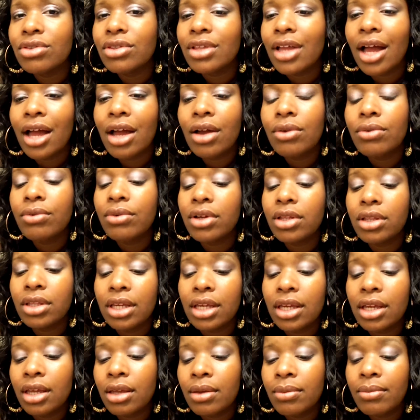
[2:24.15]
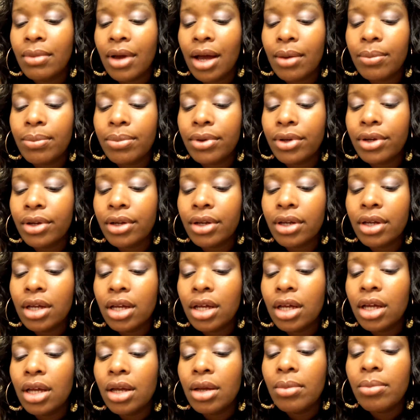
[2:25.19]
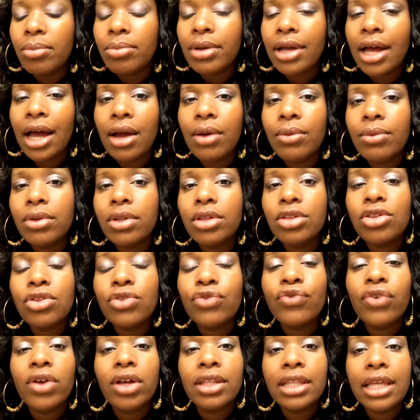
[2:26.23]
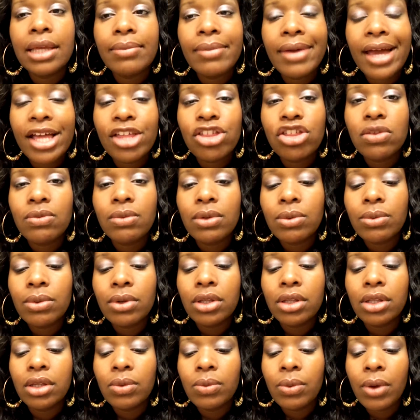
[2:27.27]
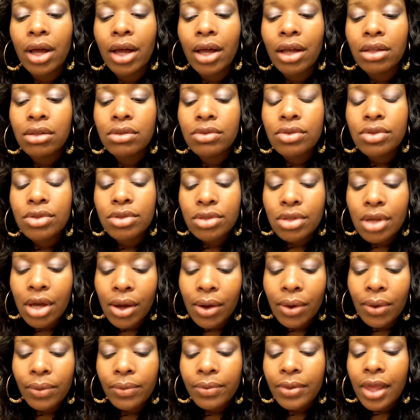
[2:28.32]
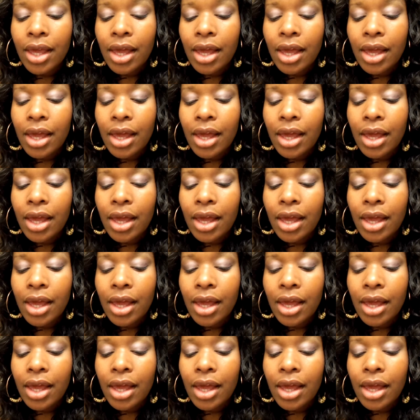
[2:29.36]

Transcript: Not really in my book, but I really just felt they matched me really well. So,